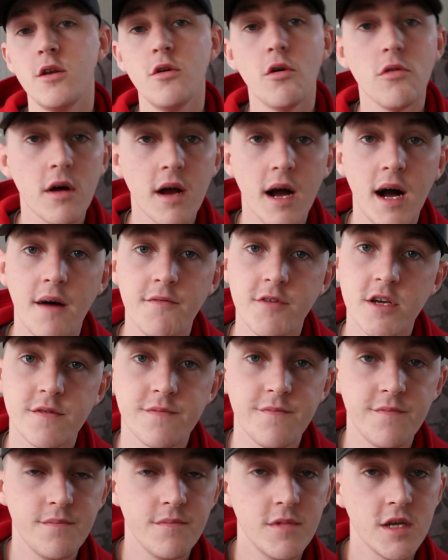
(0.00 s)
I no longer have this
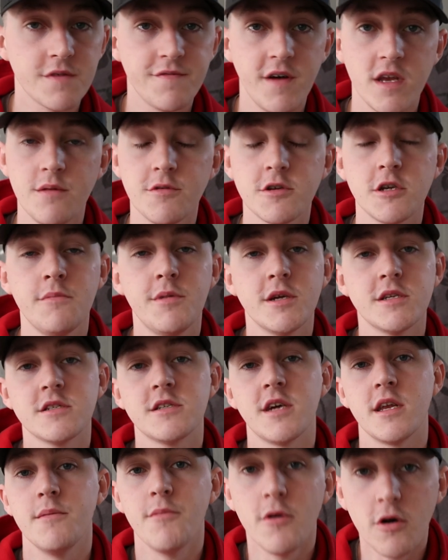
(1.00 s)
vending machine
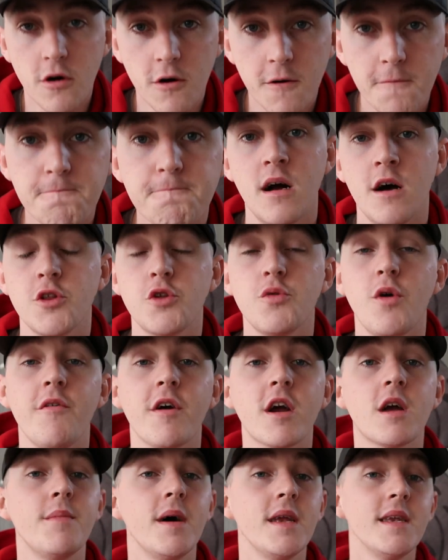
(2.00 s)
business anymore. Do I
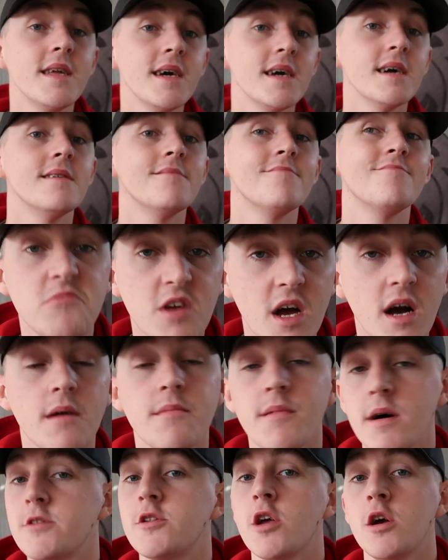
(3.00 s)
recommend it?
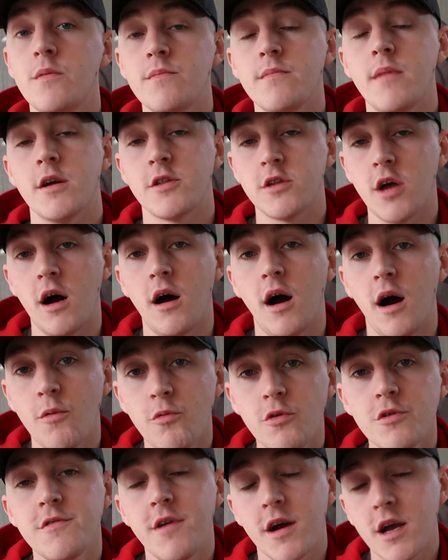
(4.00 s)
Yeah, I do. I
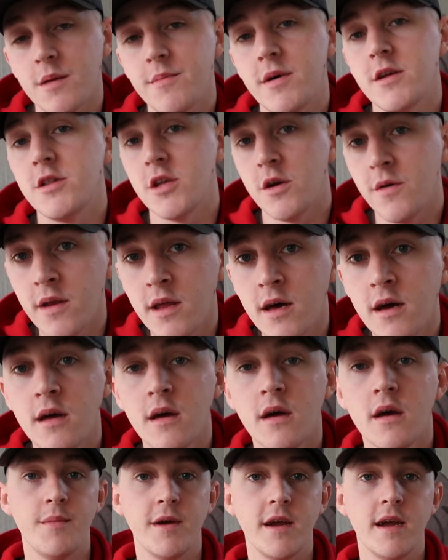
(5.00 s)
would recommend doing
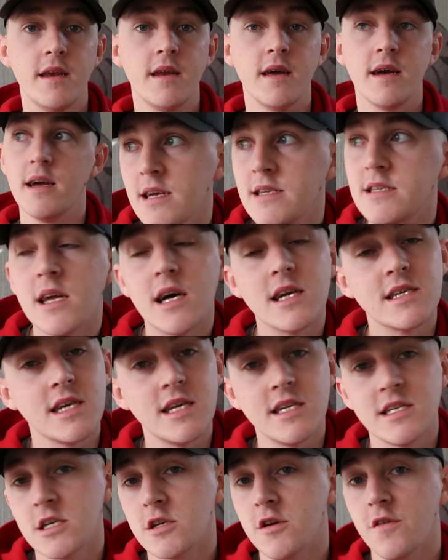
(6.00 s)
it. I mean, isn't as
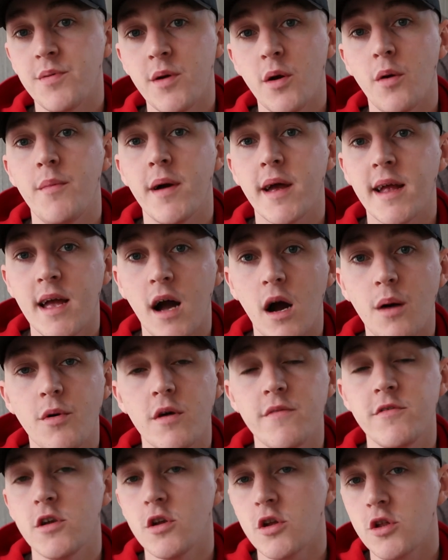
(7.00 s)
easy as other people make out,
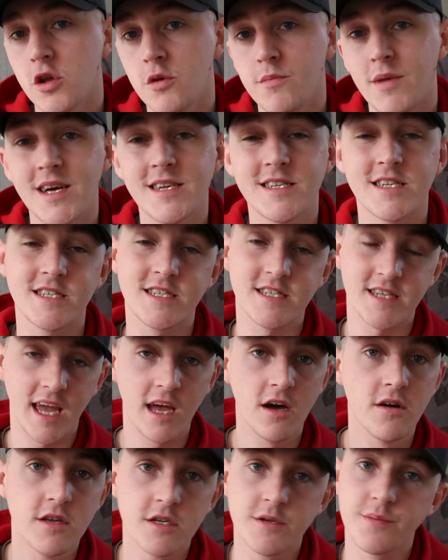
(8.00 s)
but if you do manage to
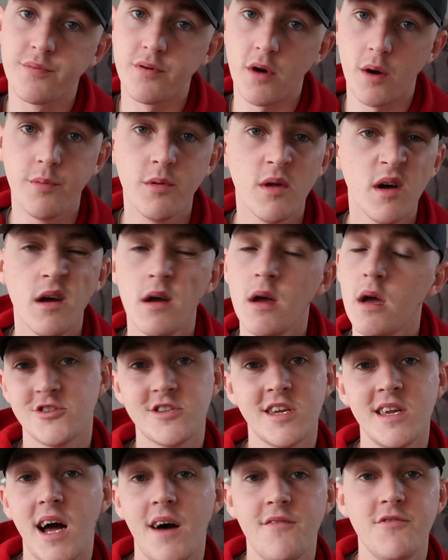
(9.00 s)
scale this properly, I just
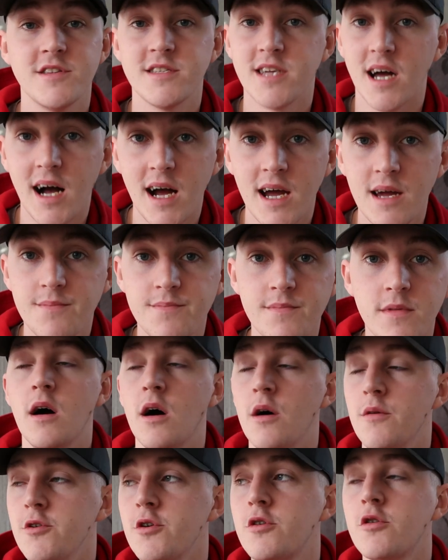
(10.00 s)
didn't have the time.
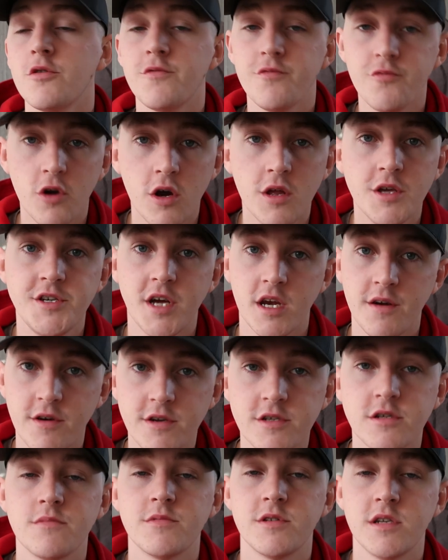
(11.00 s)
You could really
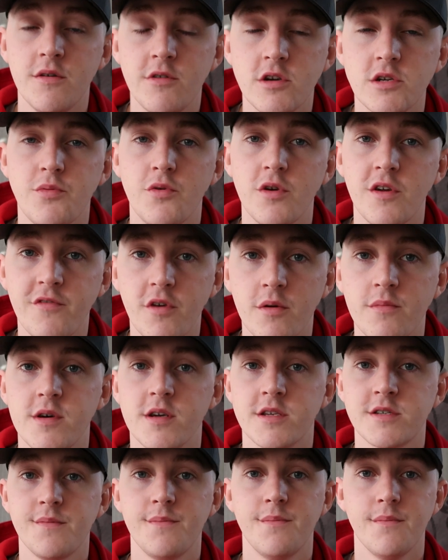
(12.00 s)
generate some serious money from
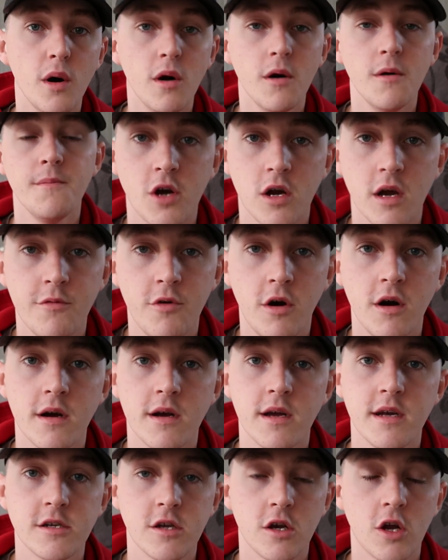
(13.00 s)
this. But don't get me
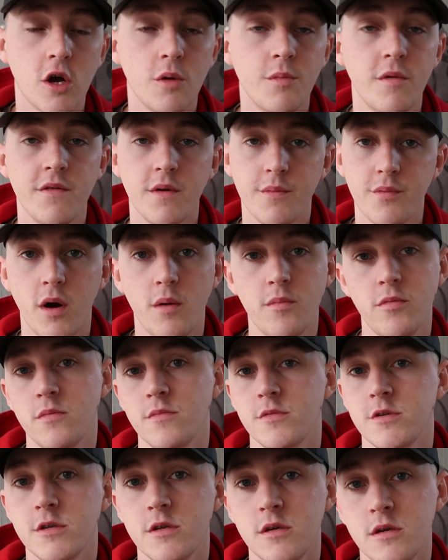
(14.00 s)
wrong, it's going to come with the
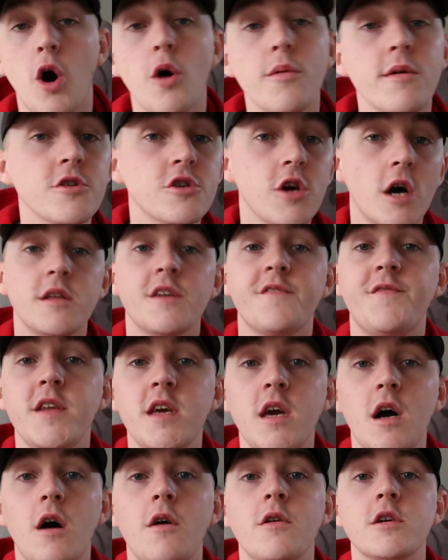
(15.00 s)
problems. So I hope you enjoyed this
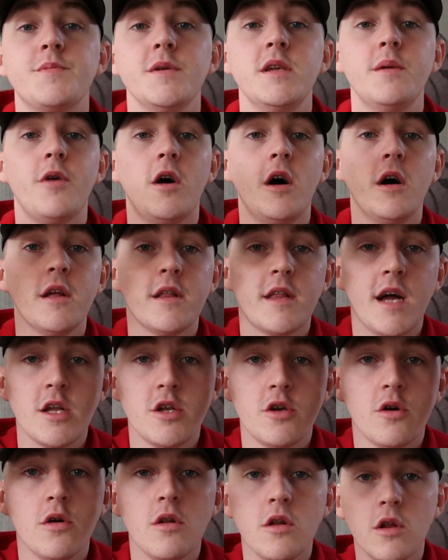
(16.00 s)
video. It's been your boy,
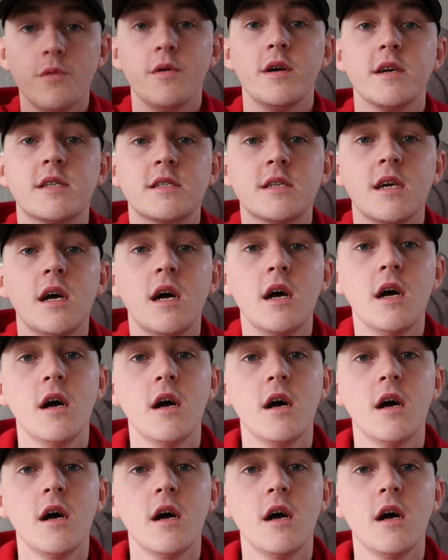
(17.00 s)
Daniel Lewis.